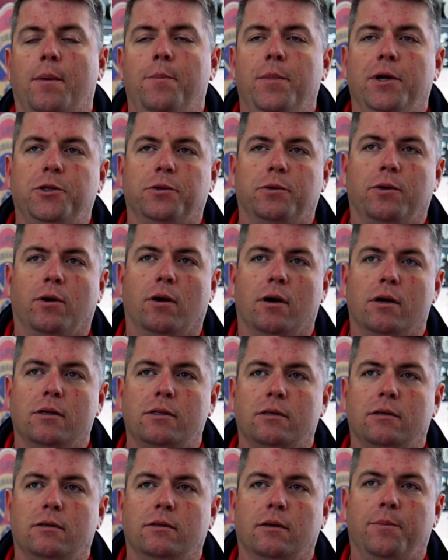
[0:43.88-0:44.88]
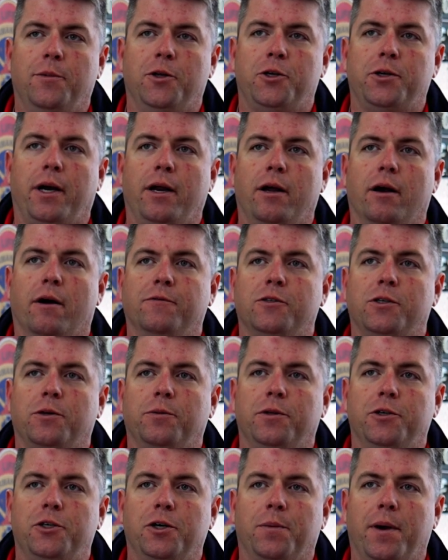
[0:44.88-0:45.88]
I'm Mitchell Cross. I'm the training officer
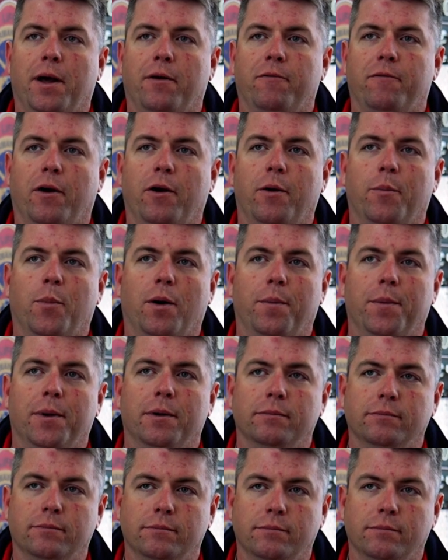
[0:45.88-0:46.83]
with the Germantown Fire Department.